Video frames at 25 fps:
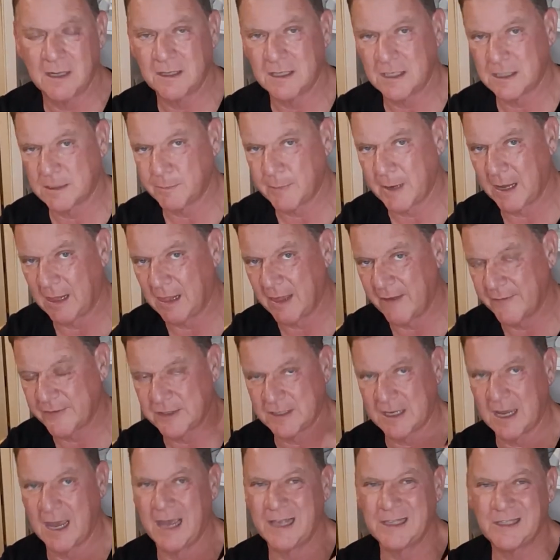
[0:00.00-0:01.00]
this is my left
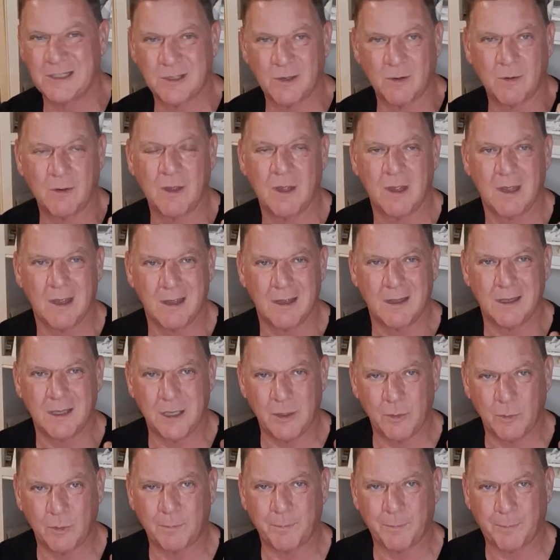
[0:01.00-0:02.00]
side, so
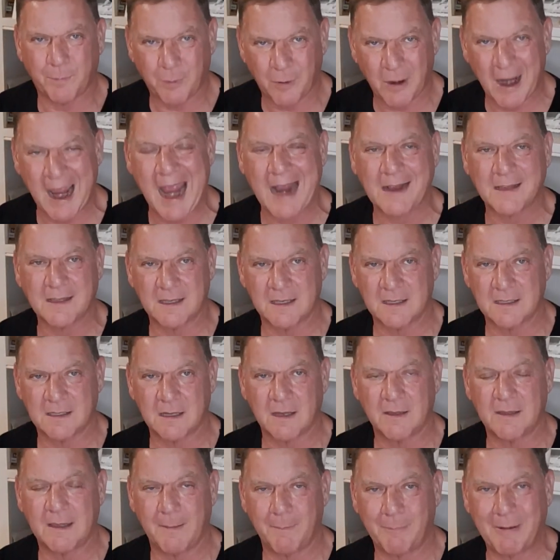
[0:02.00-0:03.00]
you would practice
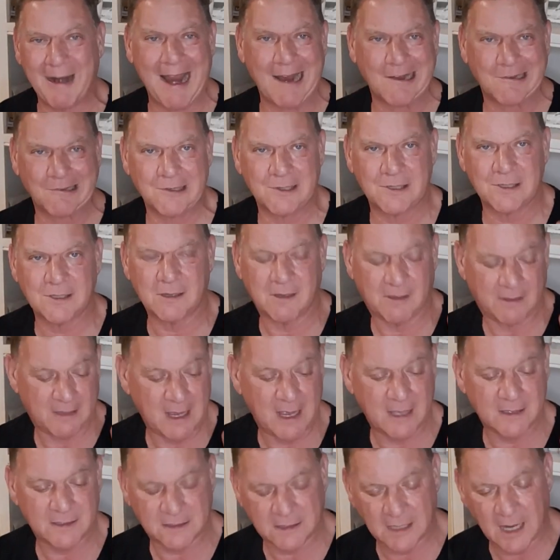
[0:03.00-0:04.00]
on that practice on
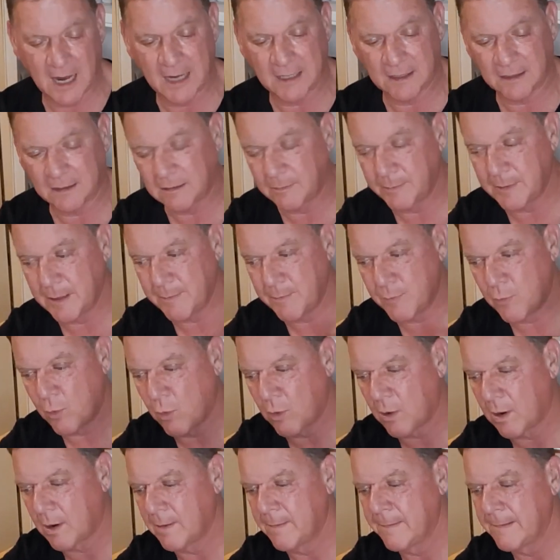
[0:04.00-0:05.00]
that side a little bit
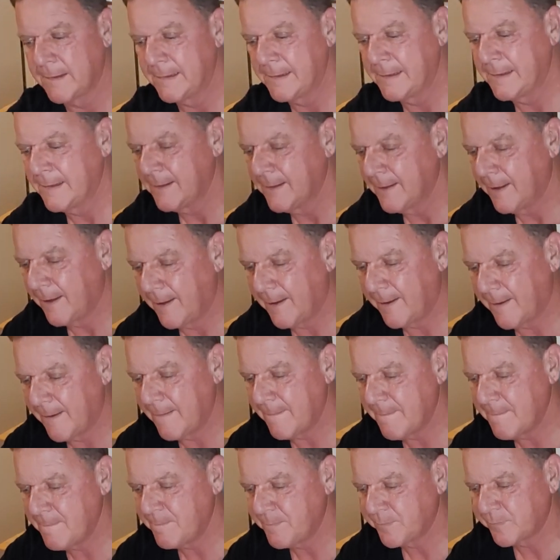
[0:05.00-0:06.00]
more.
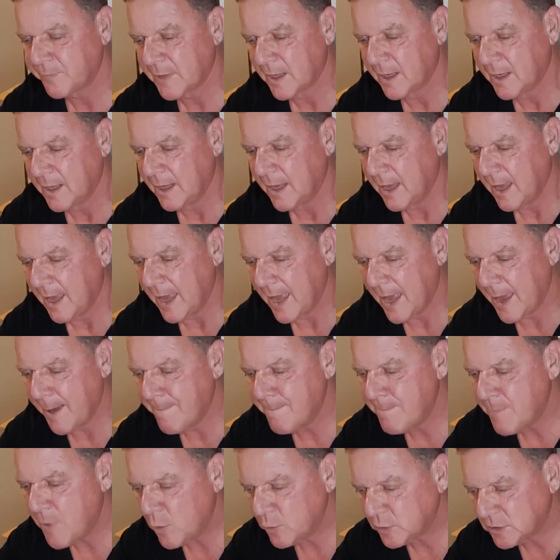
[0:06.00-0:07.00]
Um,
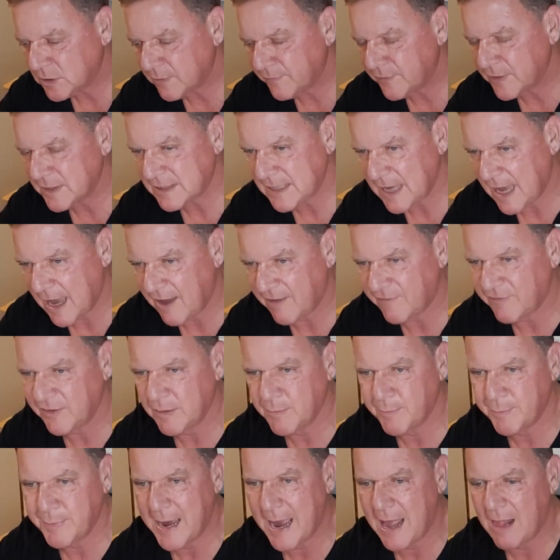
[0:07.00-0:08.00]
most of us have
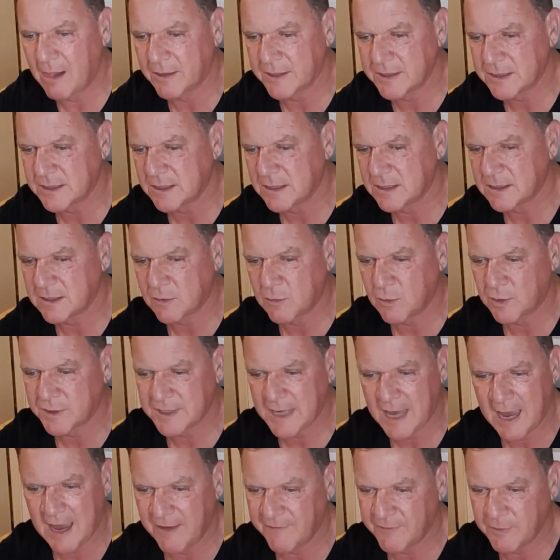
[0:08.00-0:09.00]
imbalances. Of course,
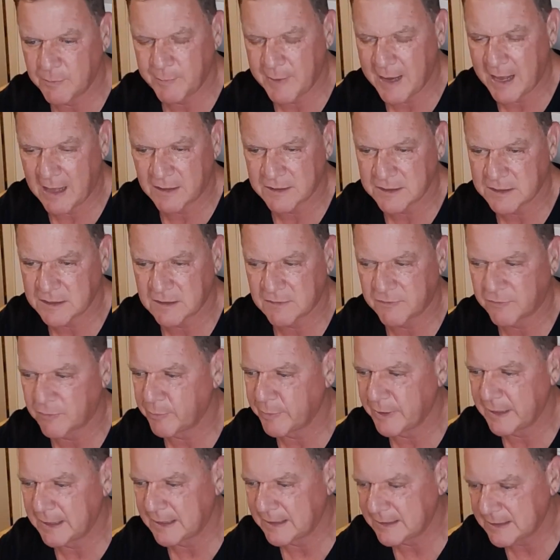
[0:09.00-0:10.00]
I have imbalances
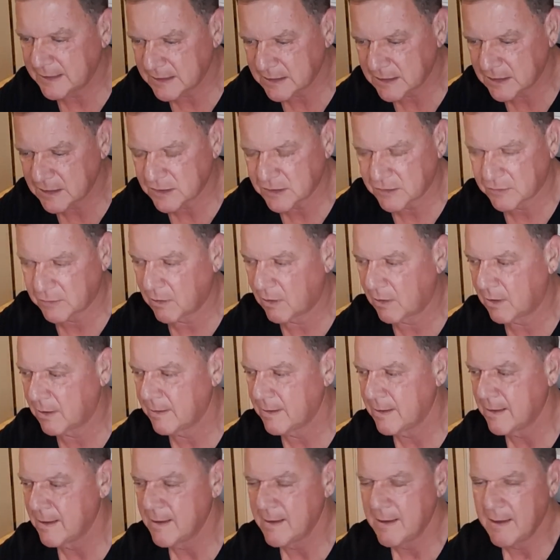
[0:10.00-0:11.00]
from being a discus thrower
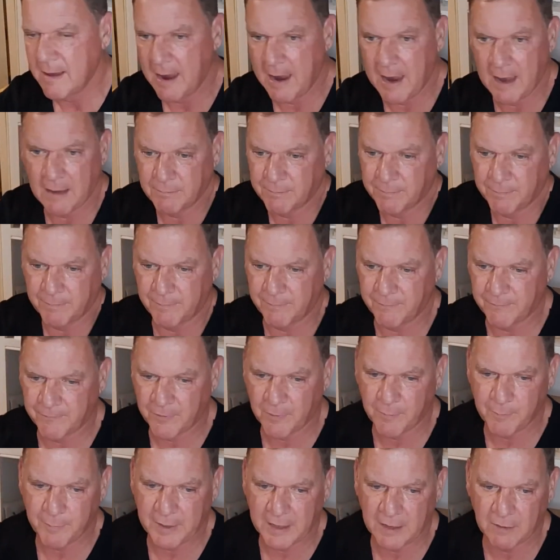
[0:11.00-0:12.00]
and
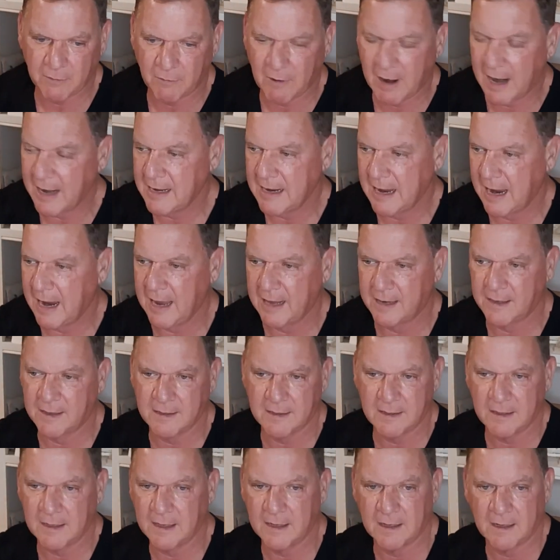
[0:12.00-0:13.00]
from being
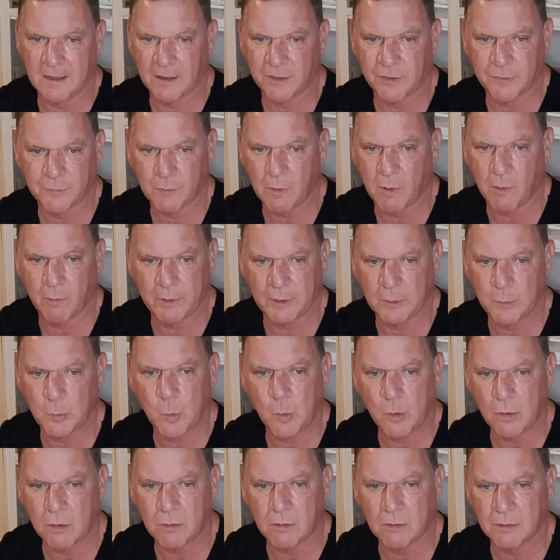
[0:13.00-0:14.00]
right-handed in a
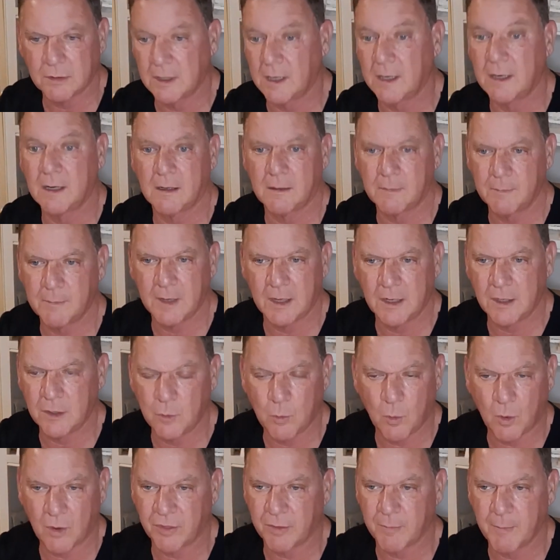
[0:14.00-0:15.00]
throwing world and,
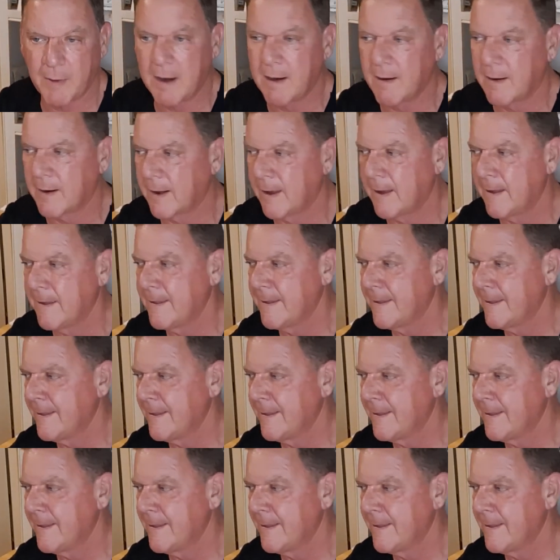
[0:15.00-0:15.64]
and North America.